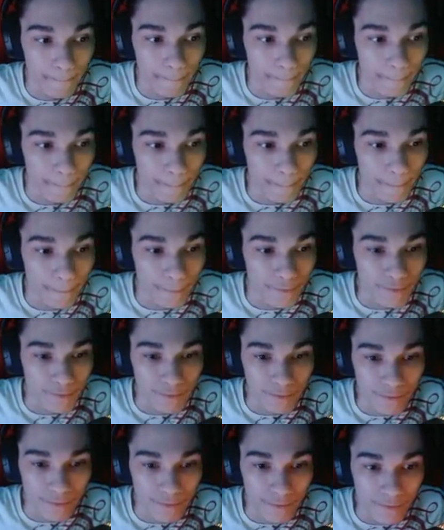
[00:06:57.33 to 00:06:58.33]

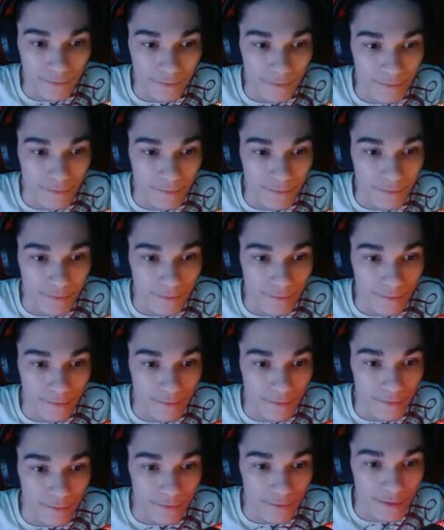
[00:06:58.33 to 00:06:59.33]

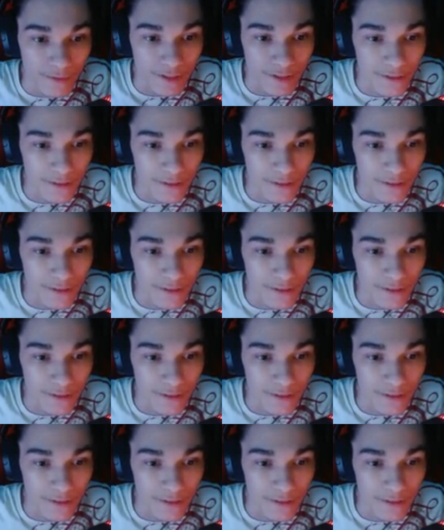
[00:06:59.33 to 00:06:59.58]
Nothing is said.